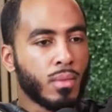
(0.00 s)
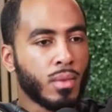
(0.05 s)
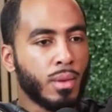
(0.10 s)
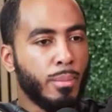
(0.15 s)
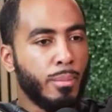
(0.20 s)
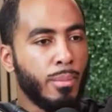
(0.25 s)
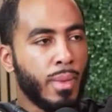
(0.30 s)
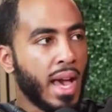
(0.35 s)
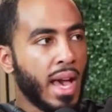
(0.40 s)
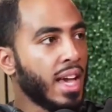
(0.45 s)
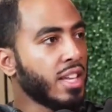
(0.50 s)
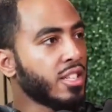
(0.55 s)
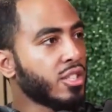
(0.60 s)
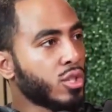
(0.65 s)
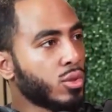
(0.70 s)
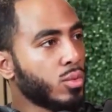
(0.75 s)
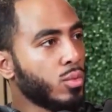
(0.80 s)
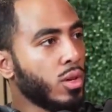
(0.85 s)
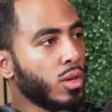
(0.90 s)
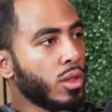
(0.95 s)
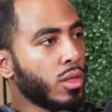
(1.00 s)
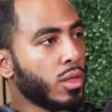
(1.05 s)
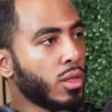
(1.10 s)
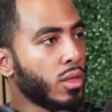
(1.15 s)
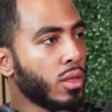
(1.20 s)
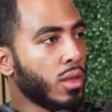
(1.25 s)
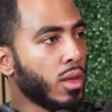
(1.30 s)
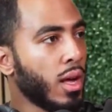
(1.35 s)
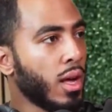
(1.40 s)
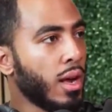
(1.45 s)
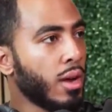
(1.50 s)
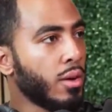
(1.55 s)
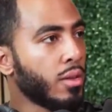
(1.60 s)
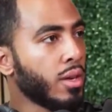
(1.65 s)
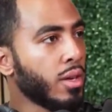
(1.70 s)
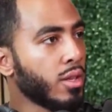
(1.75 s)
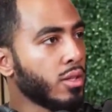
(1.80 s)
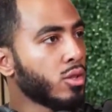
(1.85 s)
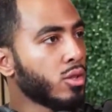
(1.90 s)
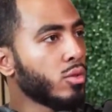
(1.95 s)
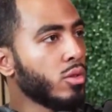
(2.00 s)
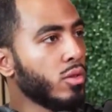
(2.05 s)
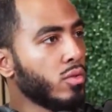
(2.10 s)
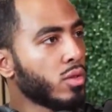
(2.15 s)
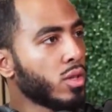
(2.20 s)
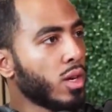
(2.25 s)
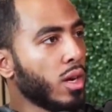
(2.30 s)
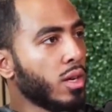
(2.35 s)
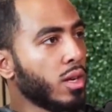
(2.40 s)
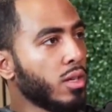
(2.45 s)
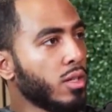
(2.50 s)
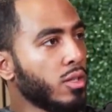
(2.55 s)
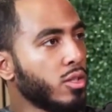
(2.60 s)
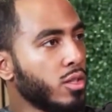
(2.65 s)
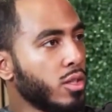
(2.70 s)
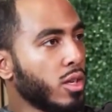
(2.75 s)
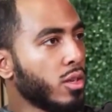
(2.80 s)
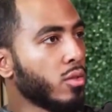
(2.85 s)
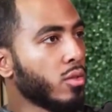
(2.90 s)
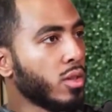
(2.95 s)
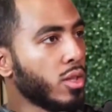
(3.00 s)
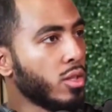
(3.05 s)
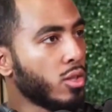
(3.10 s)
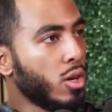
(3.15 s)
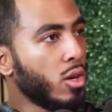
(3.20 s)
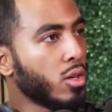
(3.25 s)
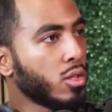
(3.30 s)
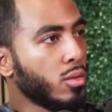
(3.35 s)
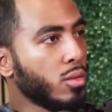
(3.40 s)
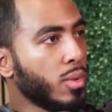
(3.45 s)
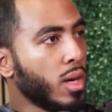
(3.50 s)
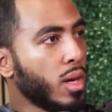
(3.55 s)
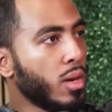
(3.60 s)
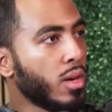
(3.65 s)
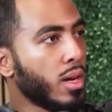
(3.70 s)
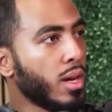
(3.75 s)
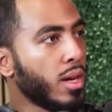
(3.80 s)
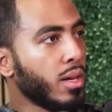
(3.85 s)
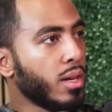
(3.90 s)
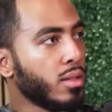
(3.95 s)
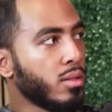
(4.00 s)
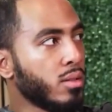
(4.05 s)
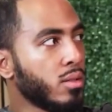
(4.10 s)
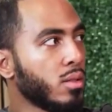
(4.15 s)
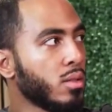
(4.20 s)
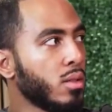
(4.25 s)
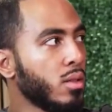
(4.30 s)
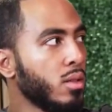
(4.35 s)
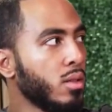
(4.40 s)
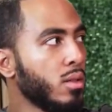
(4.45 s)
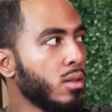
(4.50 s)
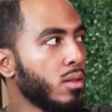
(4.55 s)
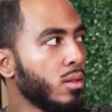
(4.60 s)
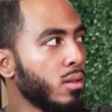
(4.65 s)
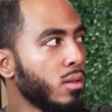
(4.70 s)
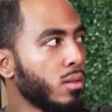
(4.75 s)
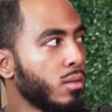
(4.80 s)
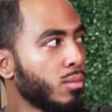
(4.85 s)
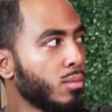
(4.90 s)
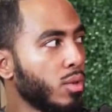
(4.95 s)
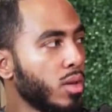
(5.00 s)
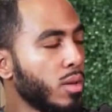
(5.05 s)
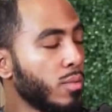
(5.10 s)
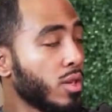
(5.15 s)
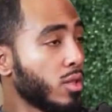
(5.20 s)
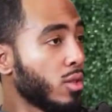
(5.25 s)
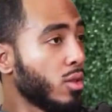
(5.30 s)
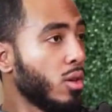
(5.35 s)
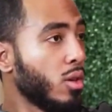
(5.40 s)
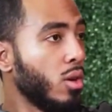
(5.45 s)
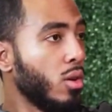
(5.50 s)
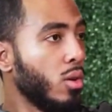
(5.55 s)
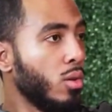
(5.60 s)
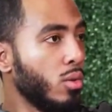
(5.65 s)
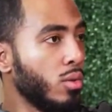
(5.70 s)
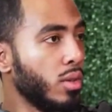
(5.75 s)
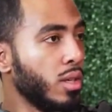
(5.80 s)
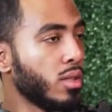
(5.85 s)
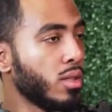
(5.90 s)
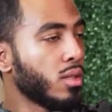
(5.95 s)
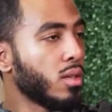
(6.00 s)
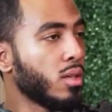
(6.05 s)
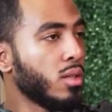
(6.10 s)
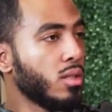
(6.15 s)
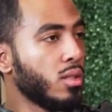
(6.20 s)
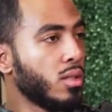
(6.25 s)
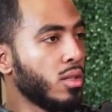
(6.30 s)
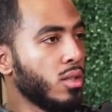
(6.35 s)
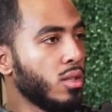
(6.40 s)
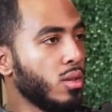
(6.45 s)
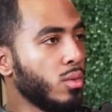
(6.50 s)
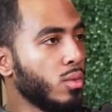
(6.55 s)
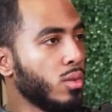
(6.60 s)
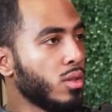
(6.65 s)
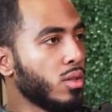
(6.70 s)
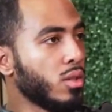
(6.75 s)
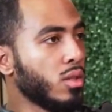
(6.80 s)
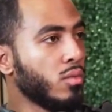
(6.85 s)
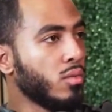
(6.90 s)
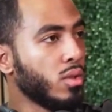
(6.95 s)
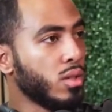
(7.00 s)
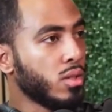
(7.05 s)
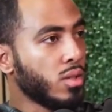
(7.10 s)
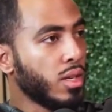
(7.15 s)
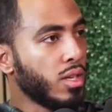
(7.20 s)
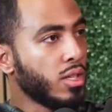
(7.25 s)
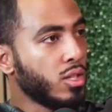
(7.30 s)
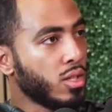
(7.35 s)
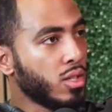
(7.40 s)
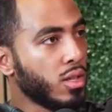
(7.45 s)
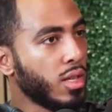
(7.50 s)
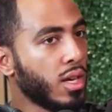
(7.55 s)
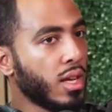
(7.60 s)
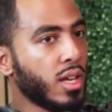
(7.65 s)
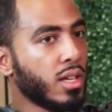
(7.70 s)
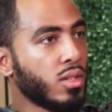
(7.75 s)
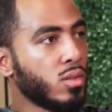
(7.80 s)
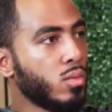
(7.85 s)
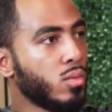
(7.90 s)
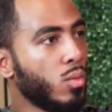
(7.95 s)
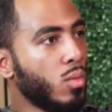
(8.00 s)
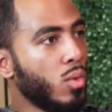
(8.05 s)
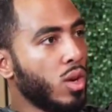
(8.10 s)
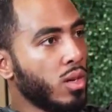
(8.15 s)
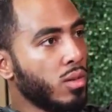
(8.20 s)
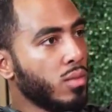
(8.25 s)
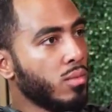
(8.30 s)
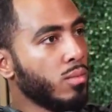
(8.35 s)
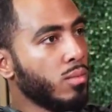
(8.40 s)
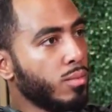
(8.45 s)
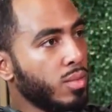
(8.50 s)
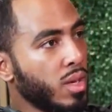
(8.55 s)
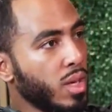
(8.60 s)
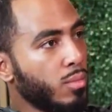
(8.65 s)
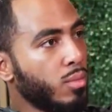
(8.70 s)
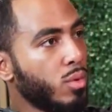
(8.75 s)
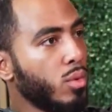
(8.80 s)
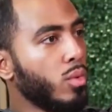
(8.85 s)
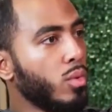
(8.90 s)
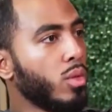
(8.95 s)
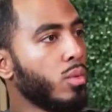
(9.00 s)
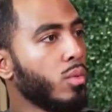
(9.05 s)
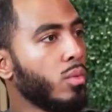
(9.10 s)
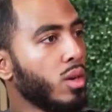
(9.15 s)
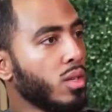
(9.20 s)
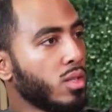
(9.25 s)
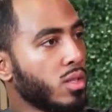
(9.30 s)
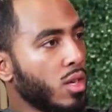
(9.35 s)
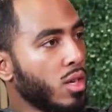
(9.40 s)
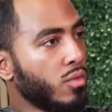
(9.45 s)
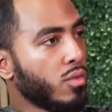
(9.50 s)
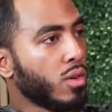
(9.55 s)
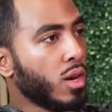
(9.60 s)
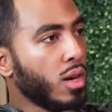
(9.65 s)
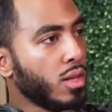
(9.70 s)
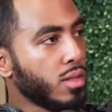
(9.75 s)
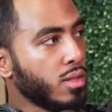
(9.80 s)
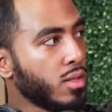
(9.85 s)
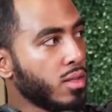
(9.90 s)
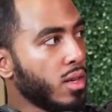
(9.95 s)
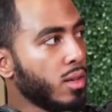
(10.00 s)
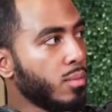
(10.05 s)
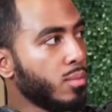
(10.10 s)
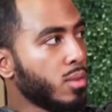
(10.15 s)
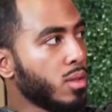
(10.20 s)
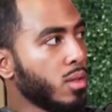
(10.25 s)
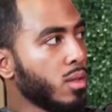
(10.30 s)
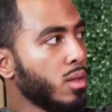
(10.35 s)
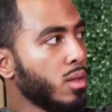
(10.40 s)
match with how the history of China is generally talked about as pretty much the oldest continuous civilization that has one people with a self-concept.